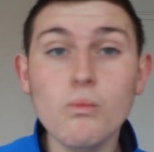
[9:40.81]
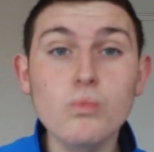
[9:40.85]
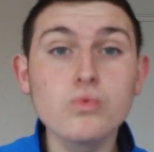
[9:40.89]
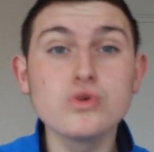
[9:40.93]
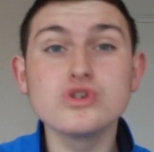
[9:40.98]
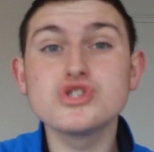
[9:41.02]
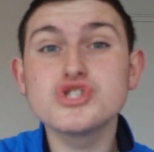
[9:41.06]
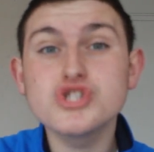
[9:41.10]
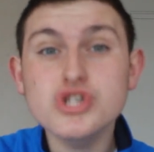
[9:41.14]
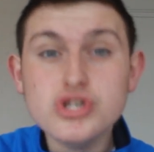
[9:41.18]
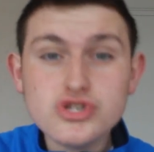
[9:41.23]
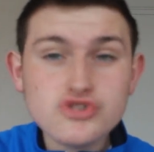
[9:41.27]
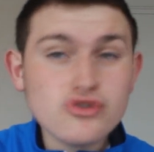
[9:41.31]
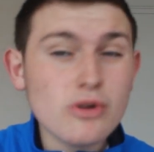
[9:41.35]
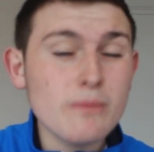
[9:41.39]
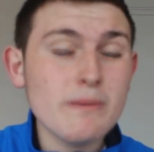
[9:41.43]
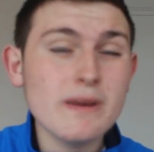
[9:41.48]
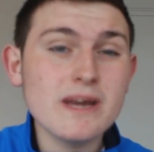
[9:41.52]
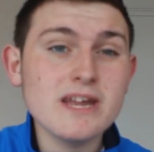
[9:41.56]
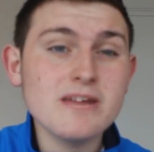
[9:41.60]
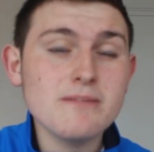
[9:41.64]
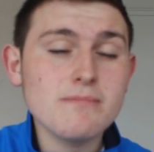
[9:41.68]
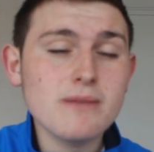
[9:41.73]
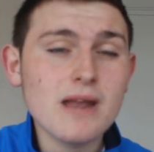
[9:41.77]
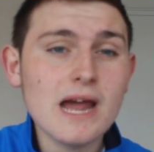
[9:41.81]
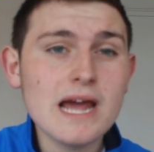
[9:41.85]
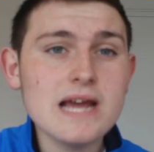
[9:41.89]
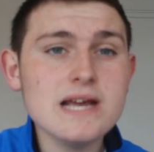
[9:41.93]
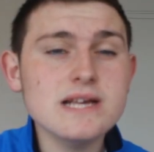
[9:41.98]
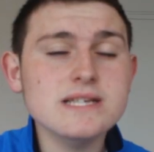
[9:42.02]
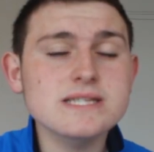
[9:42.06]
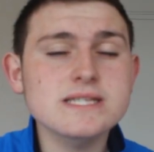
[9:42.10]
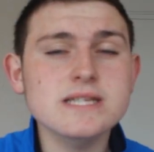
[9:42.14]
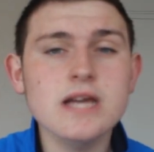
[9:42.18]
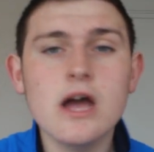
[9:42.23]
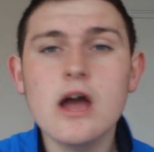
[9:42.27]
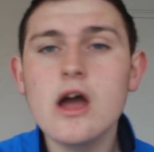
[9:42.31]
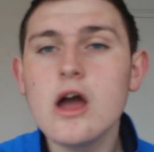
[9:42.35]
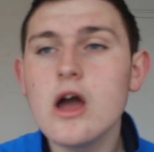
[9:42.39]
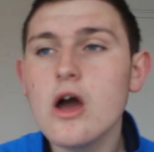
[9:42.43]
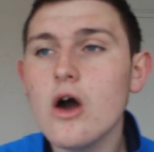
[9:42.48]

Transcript: would you drop any players?